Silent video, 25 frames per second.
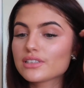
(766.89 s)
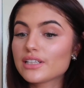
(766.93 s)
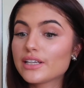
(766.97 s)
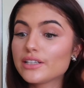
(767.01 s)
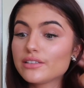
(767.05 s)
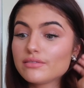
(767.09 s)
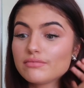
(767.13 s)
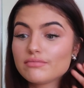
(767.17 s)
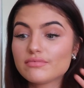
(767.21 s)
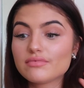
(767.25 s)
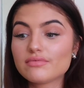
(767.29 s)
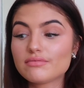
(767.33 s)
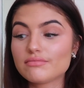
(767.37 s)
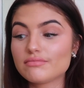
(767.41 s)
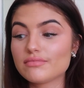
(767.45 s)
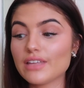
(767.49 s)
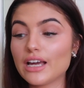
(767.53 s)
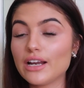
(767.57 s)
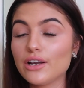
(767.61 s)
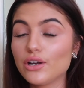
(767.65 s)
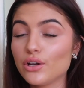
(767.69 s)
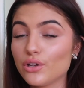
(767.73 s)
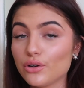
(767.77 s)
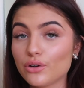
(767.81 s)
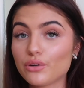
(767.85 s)
And
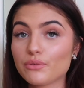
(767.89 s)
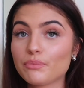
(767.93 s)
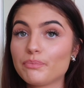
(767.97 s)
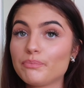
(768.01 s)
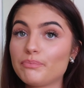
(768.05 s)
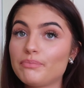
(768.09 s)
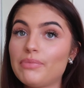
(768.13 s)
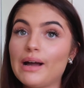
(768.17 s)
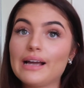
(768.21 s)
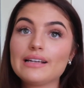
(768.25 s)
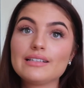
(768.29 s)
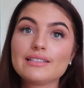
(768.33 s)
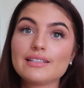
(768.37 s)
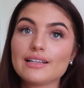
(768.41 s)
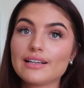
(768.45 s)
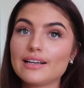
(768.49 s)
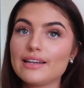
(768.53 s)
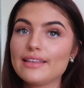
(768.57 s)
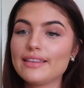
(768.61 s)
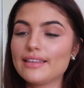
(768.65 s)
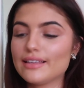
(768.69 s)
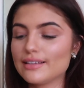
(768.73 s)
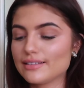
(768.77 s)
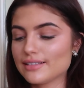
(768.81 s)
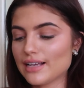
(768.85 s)
they look
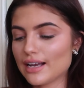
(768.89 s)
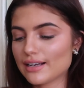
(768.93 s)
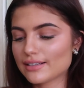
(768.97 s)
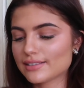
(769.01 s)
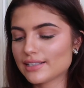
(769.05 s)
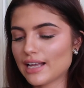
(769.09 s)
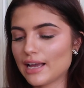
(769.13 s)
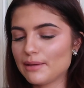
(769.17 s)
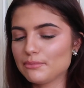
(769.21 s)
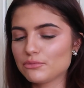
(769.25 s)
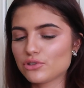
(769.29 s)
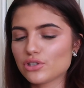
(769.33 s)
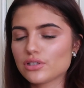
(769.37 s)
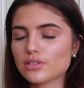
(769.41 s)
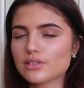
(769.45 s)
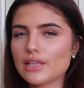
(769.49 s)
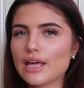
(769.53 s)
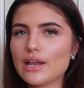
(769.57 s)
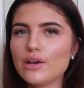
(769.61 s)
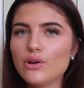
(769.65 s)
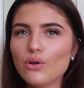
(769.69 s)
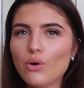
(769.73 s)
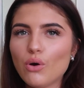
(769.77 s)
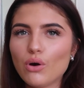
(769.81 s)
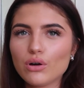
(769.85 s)
basically the exact same, just
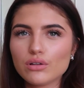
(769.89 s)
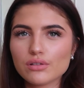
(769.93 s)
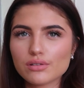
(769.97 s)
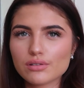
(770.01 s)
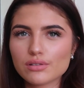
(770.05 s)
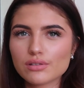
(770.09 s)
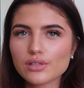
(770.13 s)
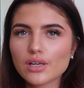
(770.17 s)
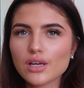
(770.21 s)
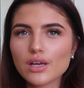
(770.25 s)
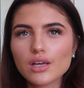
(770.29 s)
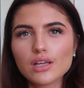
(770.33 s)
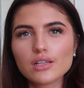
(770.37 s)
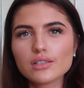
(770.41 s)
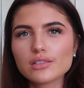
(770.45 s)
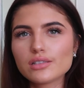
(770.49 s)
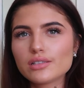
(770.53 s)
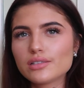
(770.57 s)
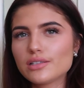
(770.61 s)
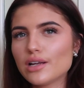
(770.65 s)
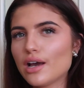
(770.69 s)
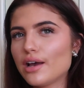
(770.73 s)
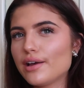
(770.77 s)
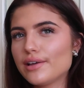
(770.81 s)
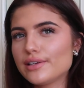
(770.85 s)
they're not as
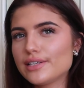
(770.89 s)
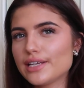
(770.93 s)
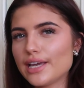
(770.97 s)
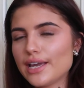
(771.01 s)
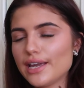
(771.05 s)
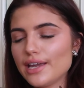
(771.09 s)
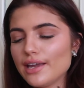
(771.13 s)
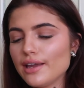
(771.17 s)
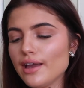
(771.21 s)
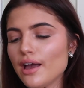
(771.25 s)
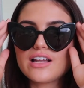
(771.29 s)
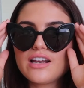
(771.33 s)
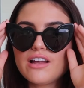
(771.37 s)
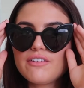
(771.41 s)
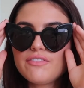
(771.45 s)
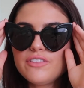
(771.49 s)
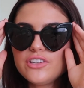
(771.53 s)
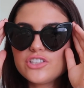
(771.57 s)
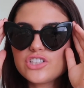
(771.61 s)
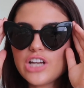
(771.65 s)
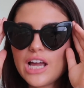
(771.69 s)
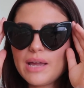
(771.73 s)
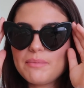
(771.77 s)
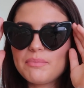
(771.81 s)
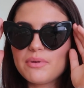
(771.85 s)
sturdy. I love
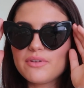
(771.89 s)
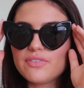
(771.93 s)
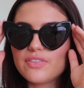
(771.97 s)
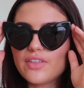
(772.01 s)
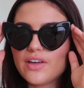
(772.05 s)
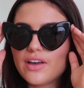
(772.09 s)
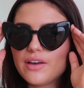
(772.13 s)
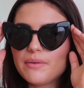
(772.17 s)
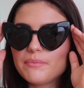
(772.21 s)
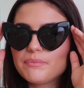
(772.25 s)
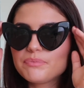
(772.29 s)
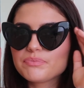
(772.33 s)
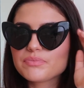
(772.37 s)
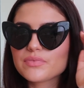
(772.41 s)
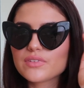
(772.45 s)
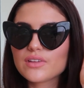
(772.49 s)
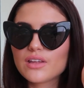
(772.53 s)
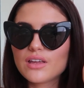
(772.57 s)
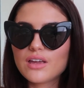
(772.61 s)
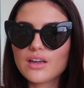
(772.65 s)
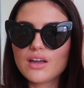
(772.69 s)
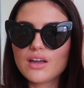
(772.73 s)
the shape of them.